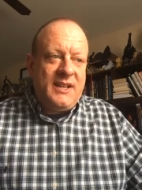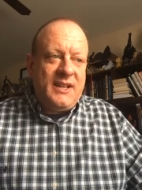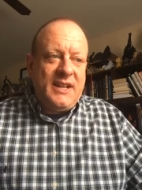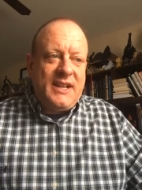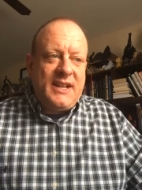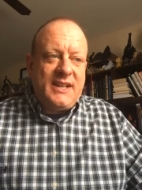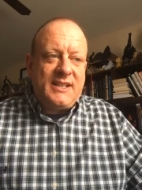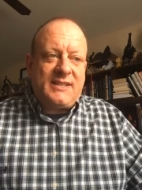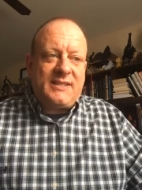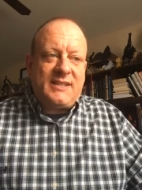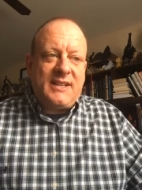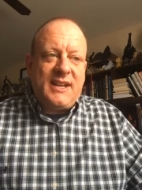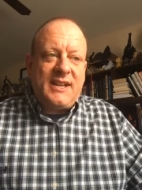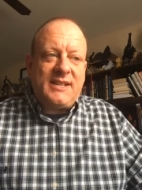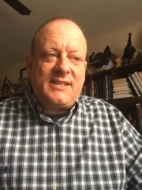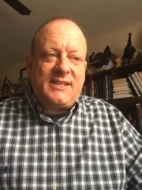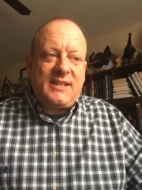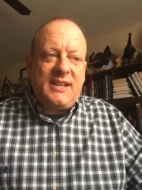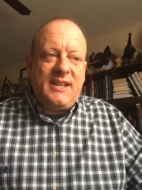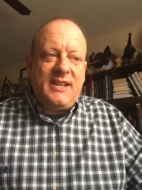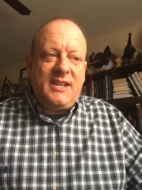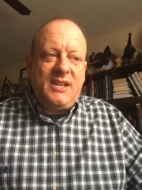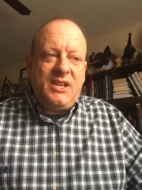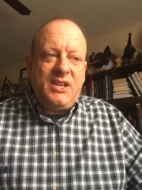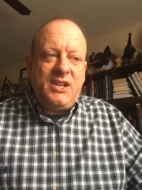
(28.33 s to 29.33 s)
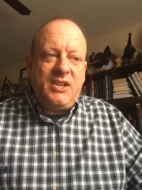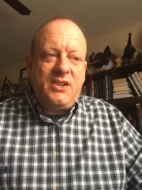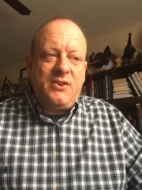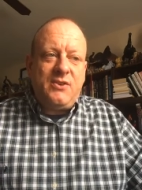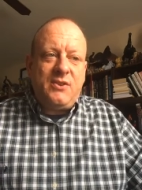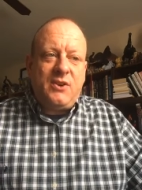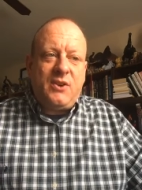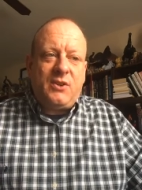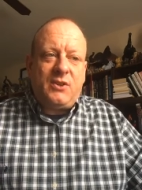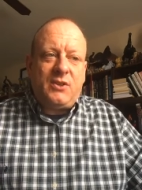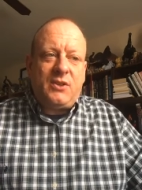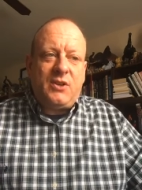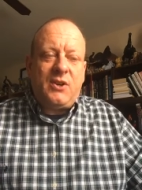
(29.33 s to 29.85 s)
It says, In you,
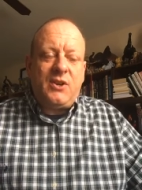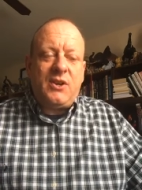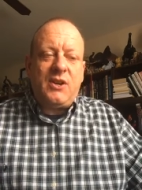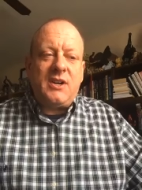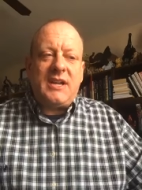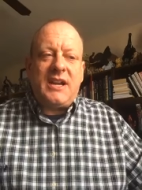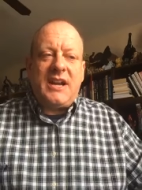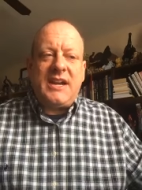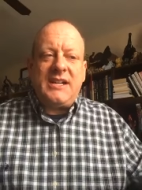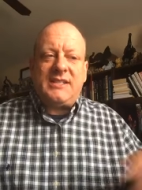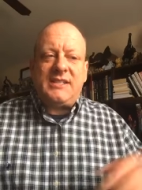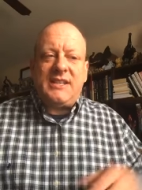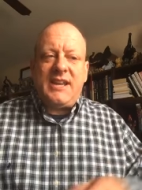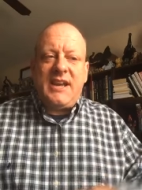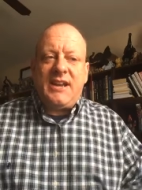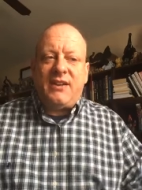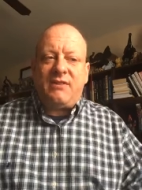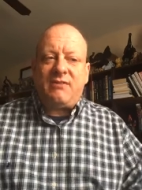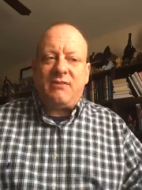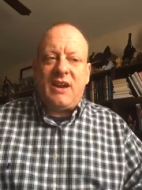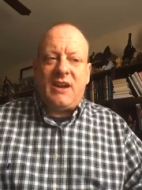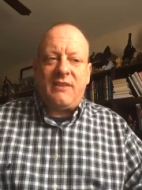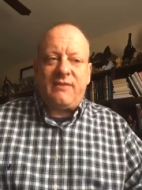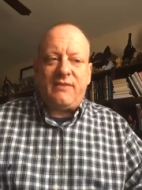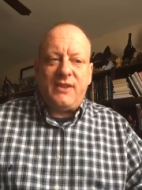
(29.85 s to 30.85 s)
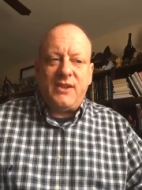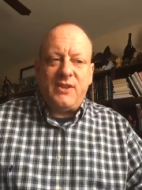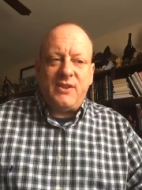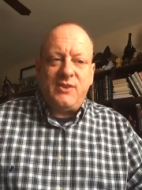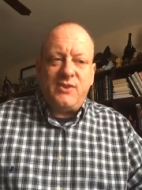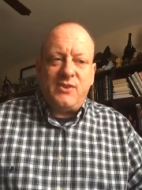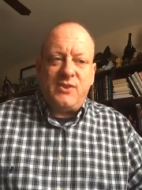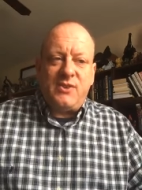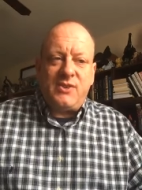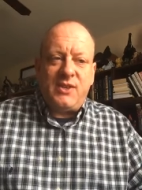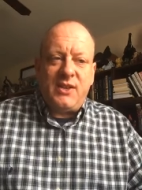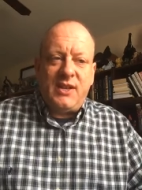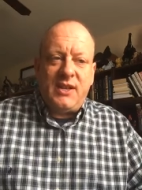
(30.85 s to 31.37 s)
O Lord, I take
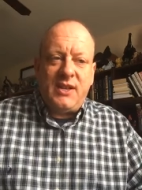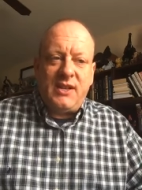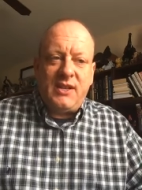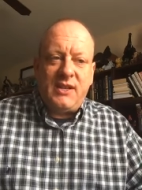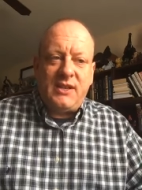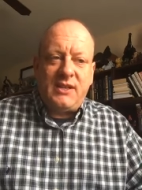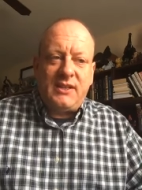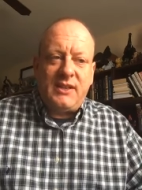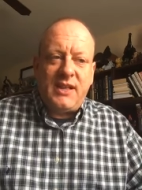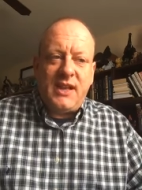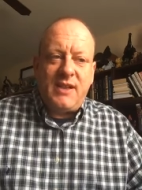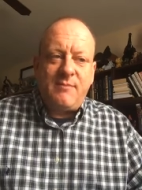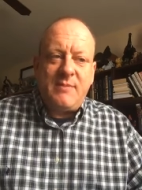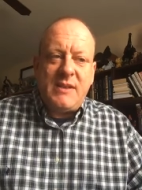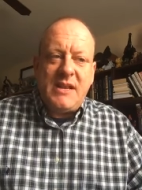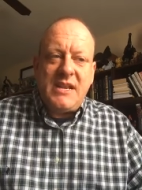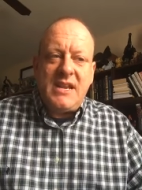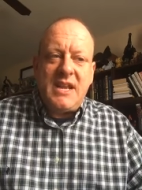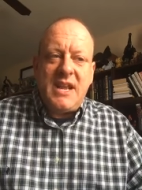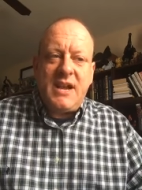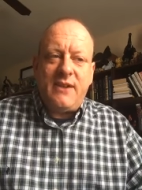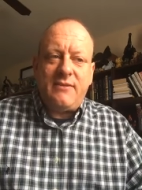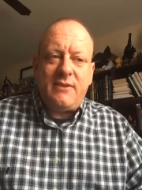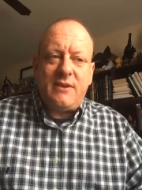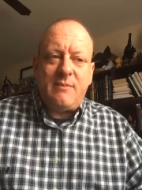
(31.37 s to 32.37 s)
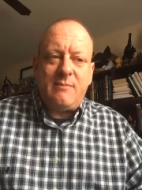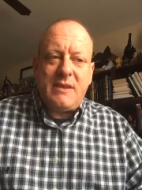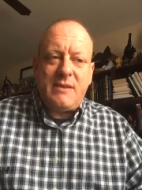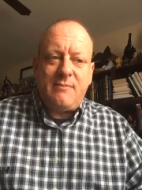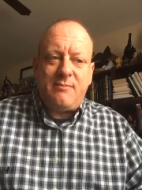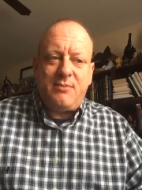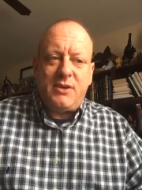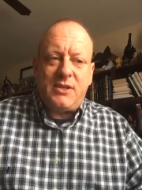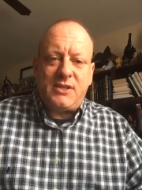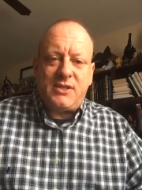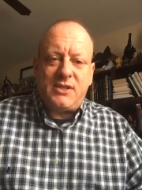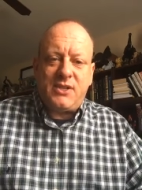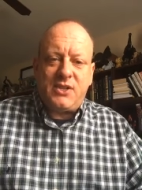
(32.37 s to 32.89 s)
refuge. Let me never be
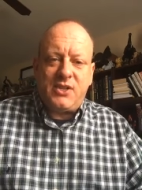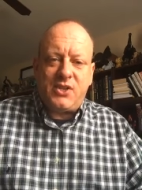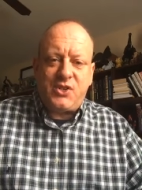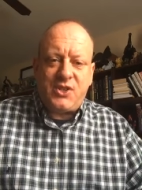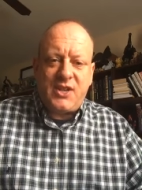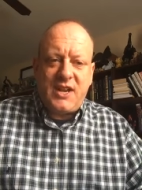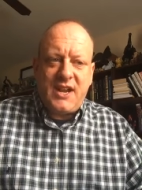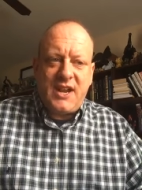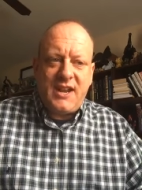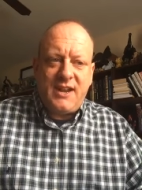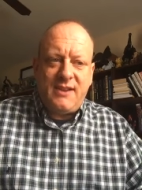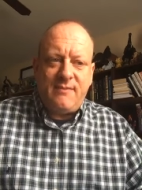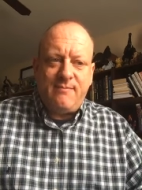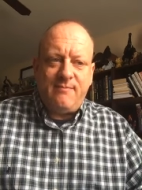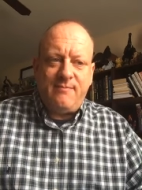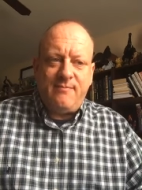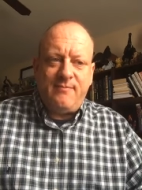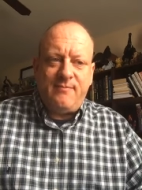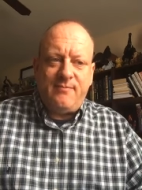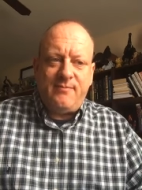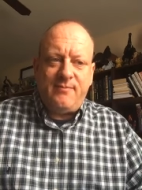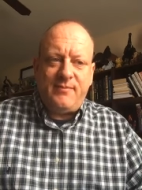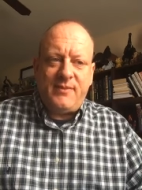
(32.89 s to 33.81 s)
put to shame.